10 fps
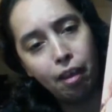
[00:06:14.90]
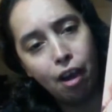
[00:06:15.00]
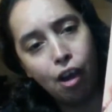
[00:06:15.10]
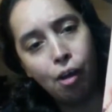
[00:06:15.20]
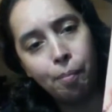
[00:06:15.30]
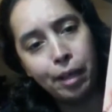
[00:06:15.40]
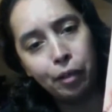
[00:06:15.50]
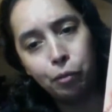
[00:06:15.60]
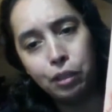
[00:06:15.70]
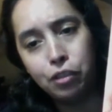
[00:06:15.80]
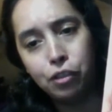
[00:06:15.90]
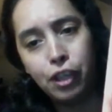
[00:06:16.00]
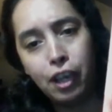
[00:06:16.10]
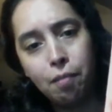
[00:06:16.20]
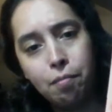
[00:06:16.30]
Eloisa
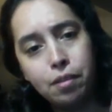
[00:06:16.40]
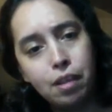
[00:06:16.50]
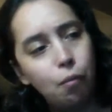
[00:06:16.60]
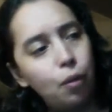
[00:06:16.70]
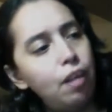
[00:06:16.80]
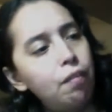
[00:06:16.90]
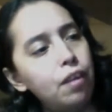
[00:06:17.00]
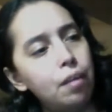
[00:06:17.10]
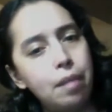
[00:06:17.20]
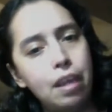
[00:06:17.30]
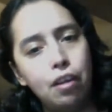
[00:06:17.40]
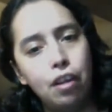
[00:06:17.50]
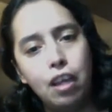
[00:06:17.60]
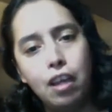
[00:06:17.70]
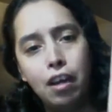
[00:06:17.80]
James. Whenever I'm in
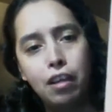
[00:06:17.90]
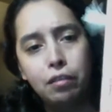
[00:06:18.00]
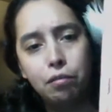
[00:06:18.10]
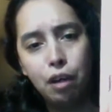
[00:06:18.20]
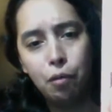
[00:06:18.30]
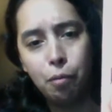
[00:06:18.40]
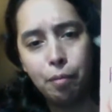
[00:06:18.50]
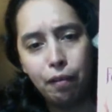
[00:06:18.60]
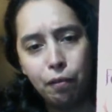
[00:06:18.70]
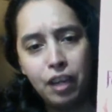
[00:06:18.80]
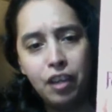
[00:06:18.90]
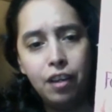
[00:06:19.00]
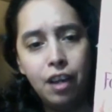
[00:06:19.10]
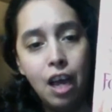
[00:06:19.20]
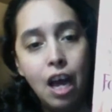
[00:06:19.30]
a rut with my
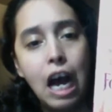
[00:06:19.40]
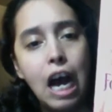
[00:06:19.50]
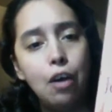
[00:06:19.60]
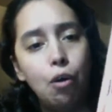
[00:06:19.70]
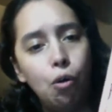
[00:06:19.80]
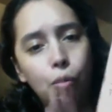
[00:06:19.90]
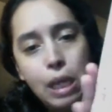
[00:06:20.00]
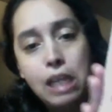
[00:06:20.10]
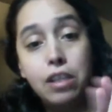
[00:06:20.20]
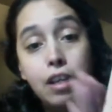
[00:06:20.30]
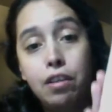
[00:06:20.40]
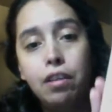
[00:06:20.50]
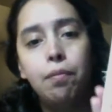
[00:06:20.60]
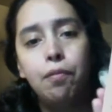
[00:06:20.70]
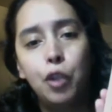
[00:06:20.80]
reading, I always can
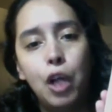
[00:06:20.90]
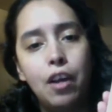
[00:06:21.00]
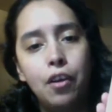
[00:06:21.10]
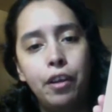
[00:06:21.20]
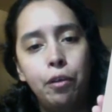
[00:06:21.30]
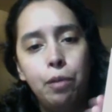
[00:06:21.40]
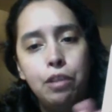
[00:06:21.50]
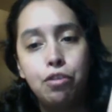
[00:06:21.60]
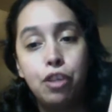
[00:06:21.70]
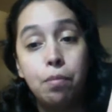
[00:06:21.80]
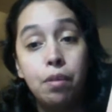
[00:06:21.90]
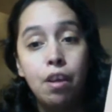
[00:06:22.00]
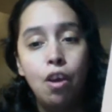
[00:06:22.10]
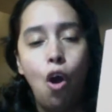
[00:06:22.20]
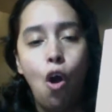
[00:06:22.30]
rely on Eloisa James.
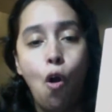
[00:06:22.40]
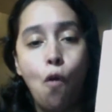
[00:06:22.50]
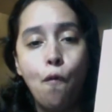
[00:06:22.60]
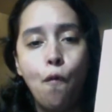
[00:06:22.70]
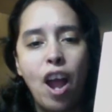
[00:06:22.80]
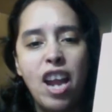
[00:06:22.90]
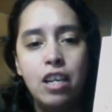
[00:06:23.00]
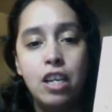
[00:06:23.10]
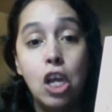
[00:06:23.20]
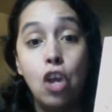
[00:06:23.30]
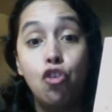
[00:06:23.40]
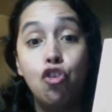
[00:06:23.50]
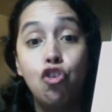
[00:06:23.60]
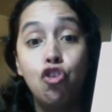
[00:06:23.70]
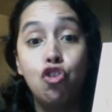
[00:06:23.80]
Her writing is
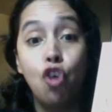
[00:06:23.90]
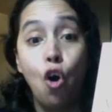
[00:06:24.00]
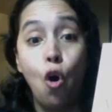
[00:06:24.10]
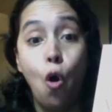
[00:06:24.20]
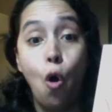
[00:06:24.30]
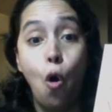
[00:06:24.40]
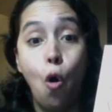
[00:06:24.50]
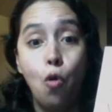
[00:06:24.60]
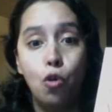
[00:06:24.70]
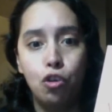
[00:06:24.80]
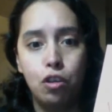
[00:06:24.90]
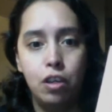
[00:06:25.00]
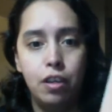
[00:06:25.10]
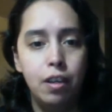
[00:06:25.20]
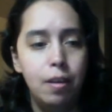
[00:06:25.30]
so
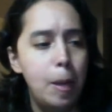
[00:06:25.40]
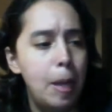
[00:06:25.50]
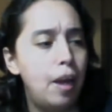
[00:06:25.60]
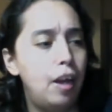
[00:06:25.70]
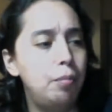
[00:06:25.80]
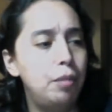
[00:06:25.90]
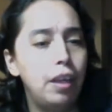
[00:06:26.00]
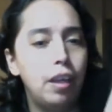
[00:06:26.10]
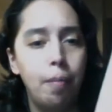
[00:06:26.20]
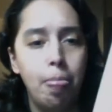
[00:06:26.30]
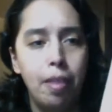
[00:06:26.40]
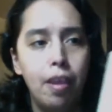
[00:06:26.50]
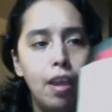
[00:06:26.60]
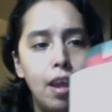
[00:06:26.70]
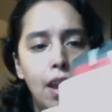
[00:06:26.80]
good. I'm like,
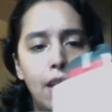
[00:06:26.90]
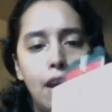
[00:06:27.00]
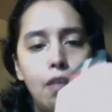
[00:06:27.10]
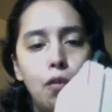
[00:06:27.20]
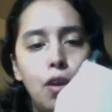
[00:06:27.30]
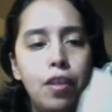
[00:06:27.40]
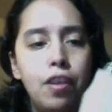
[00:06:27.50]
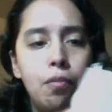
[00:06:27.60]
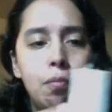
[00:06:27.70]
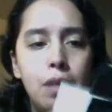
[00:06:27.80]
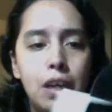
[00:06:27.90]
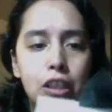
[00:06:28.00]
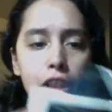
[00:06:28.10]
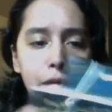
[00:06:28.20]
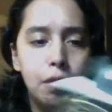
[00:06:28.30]
and I've read this
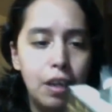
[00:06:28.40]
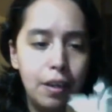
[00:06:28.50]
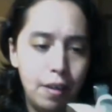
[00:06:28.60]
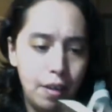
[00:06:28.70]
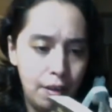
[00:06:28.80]
much. I've read